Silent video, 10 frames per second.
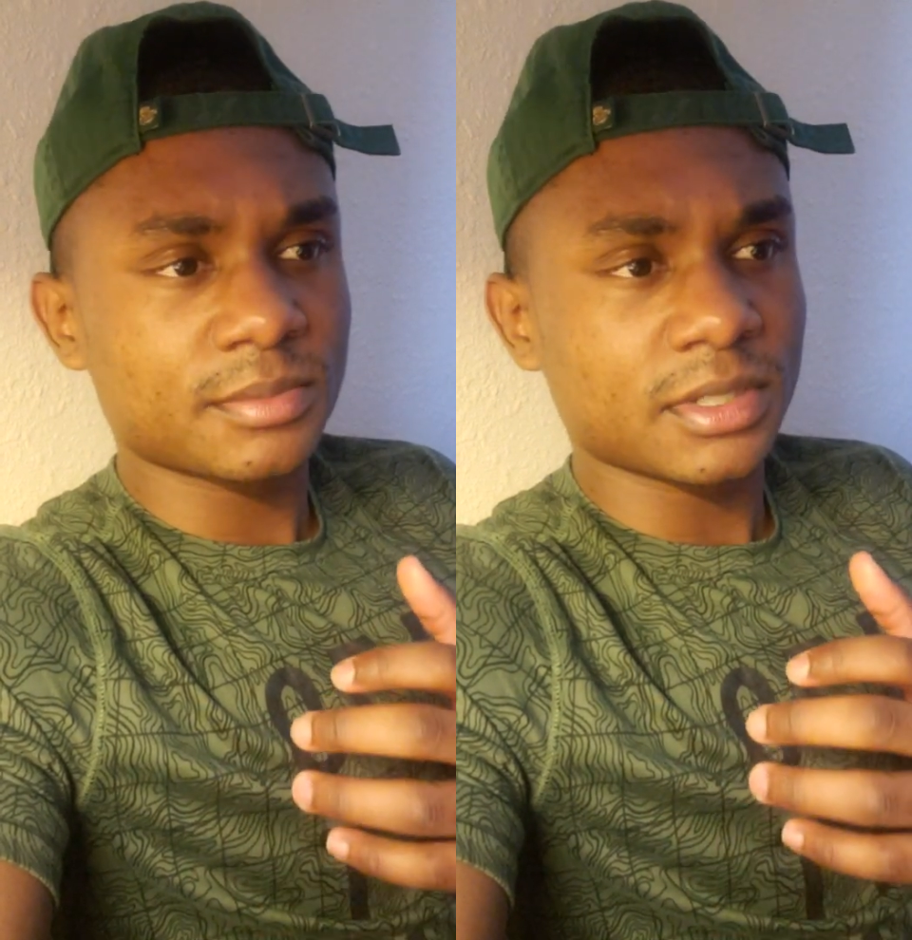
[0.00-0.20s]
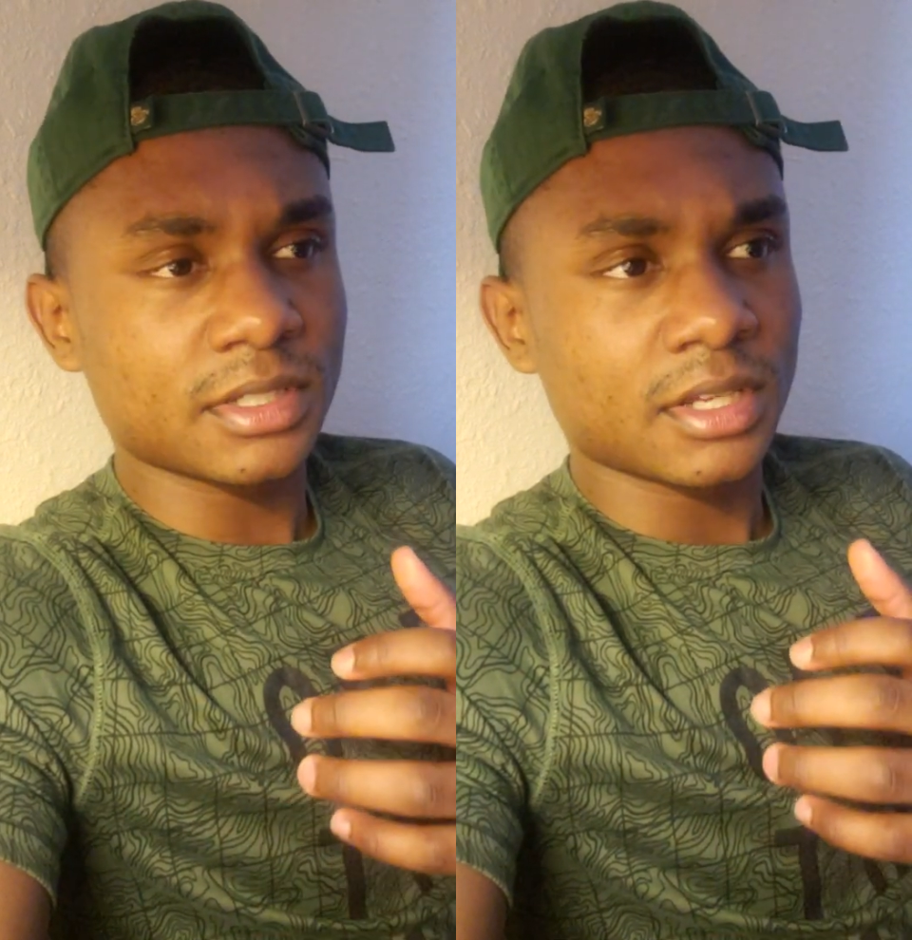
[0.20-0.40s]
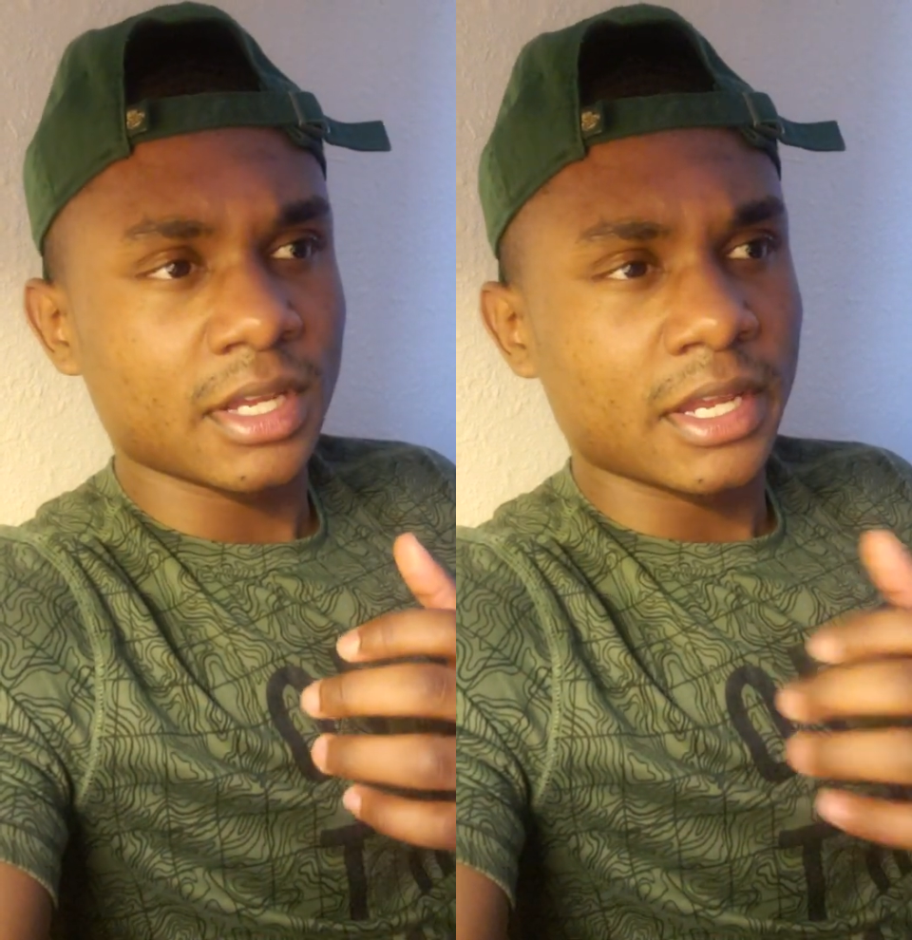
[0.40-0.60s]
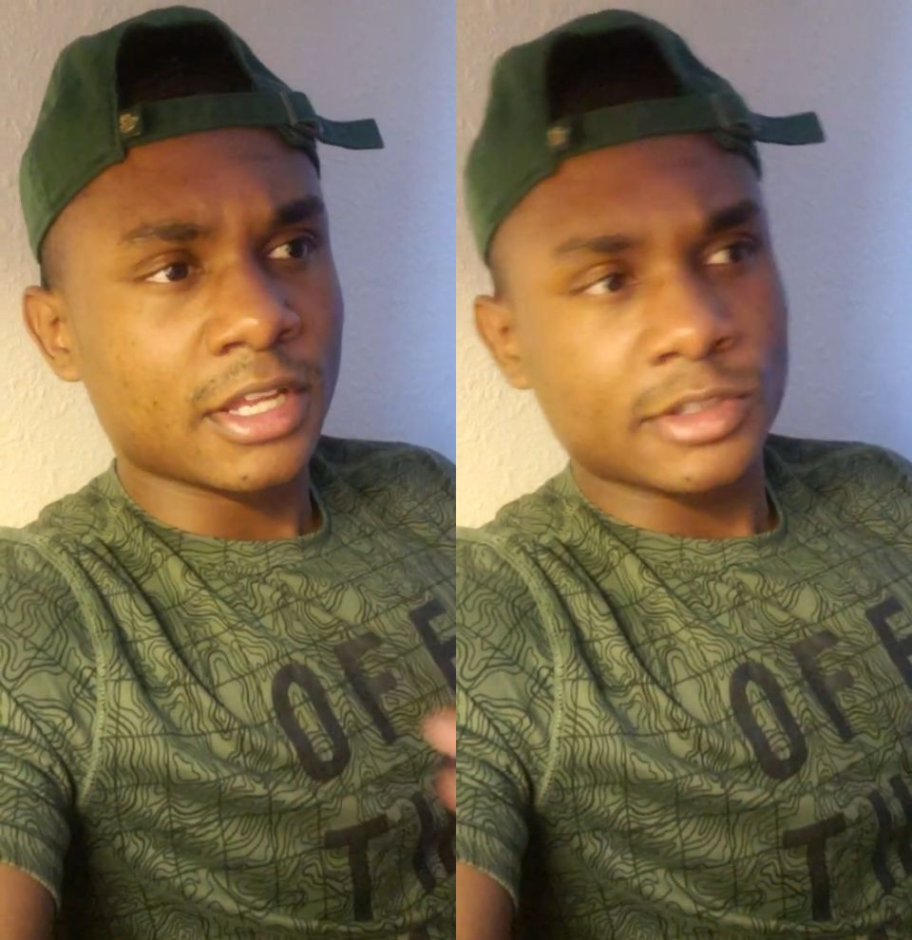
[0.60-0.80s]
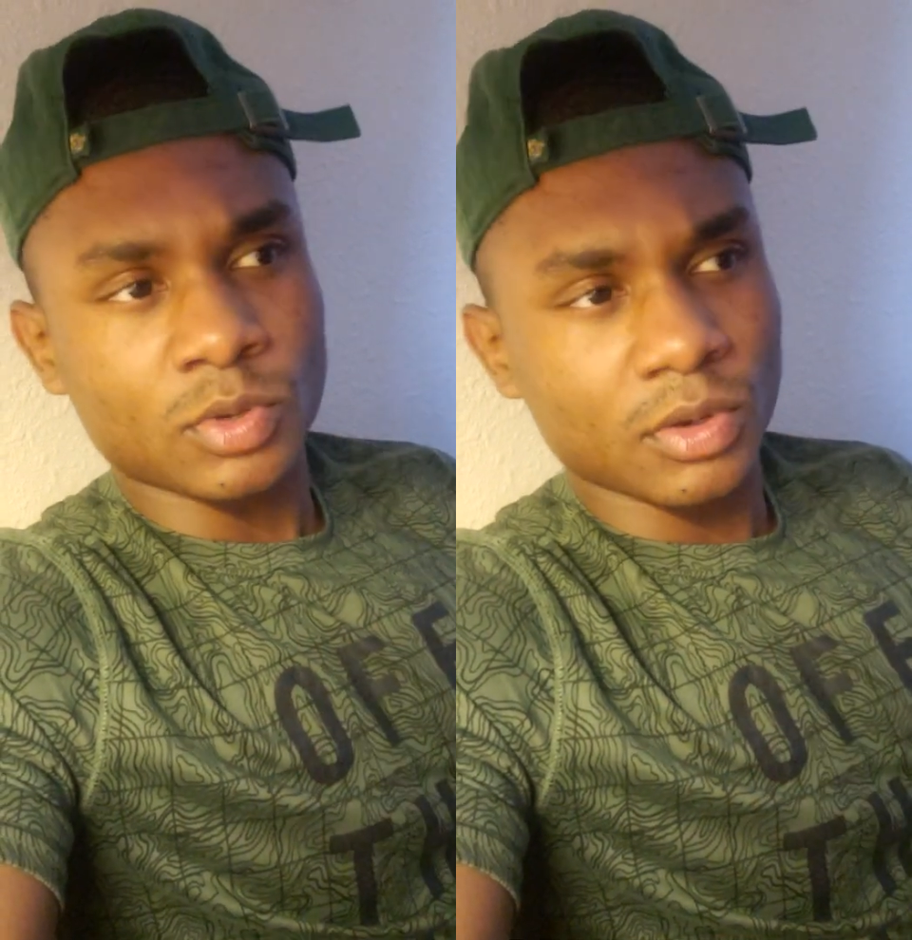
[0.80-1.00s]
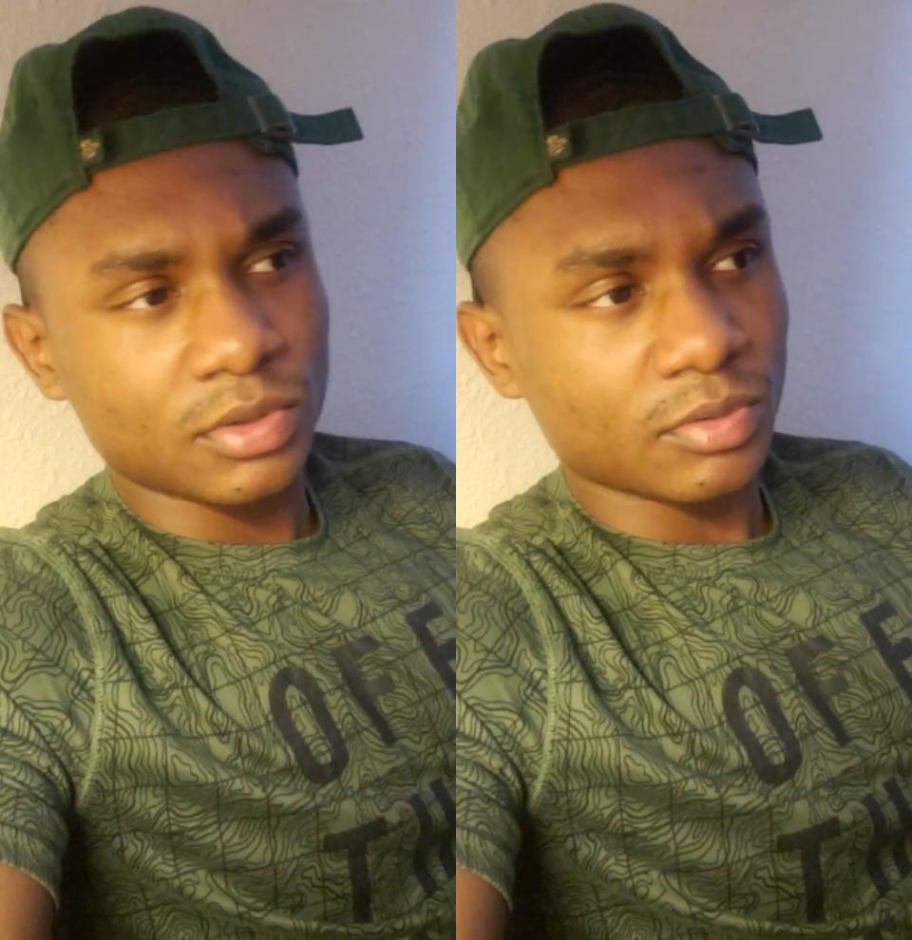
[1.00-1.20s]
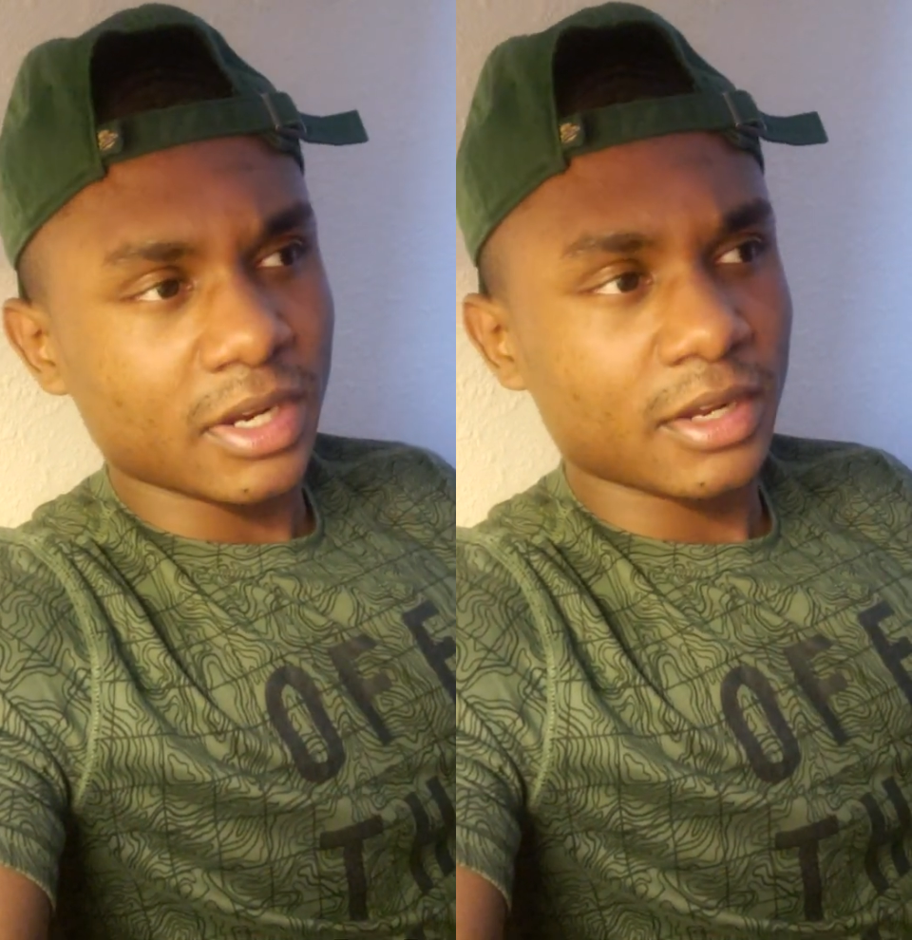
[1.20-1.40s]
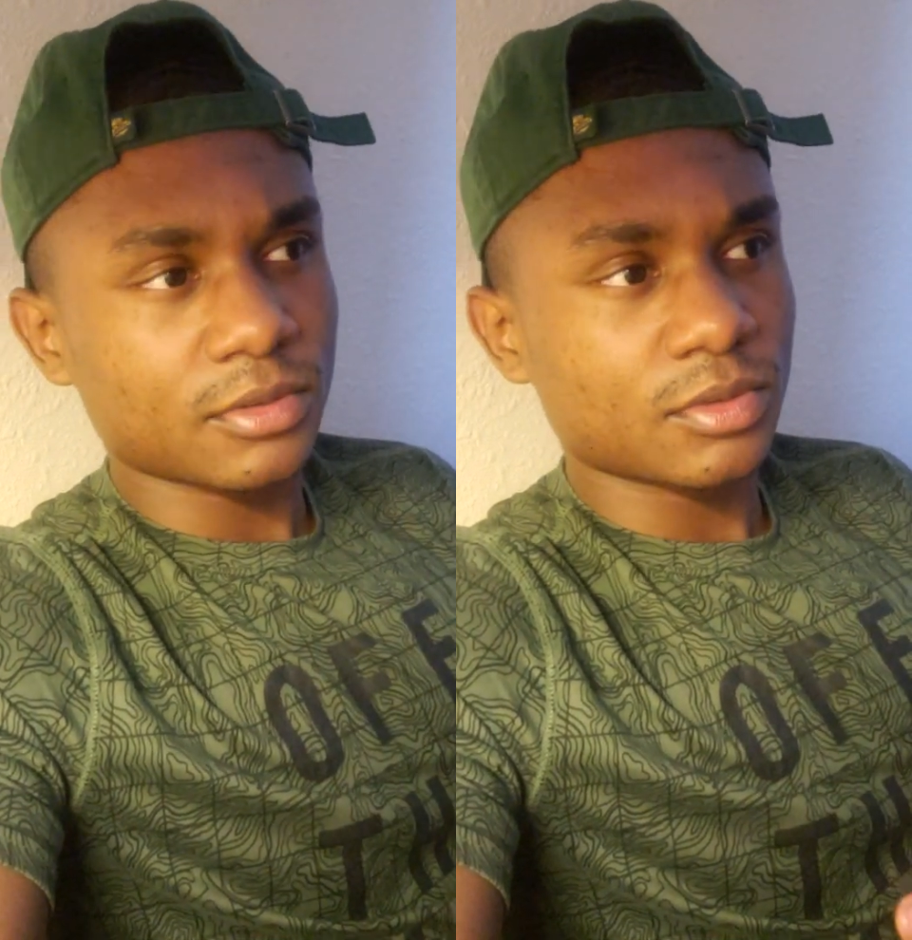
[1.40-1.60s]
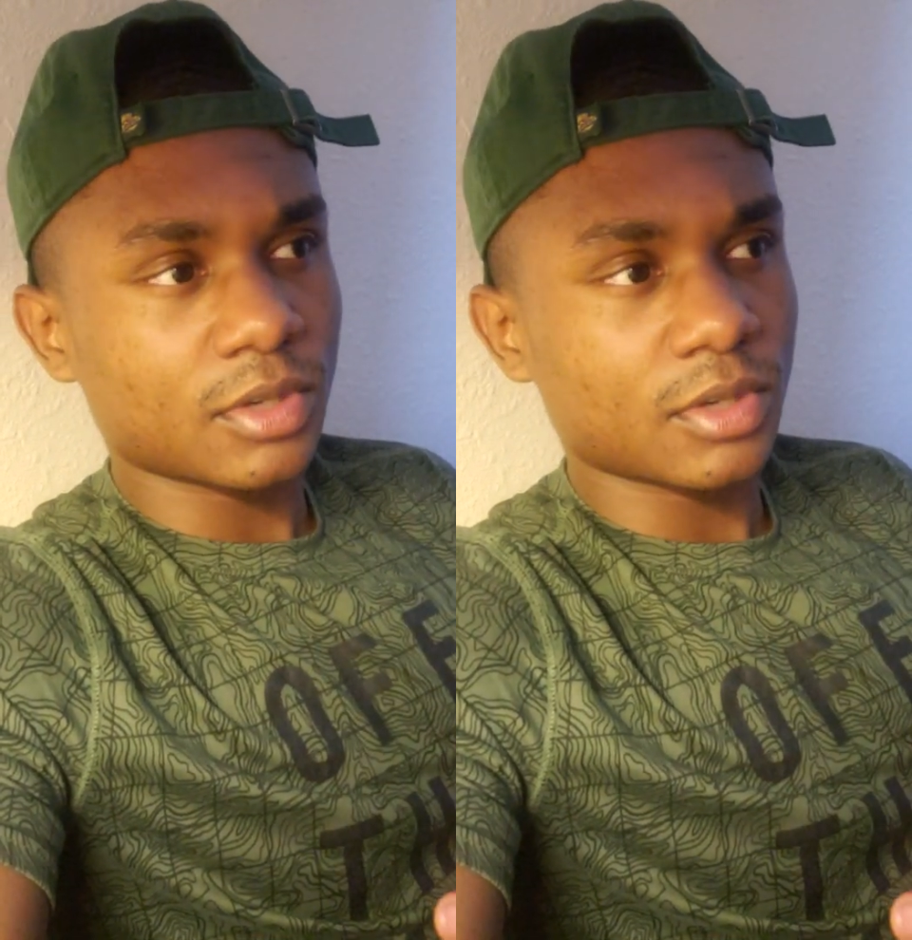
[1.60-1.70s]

be thrown around.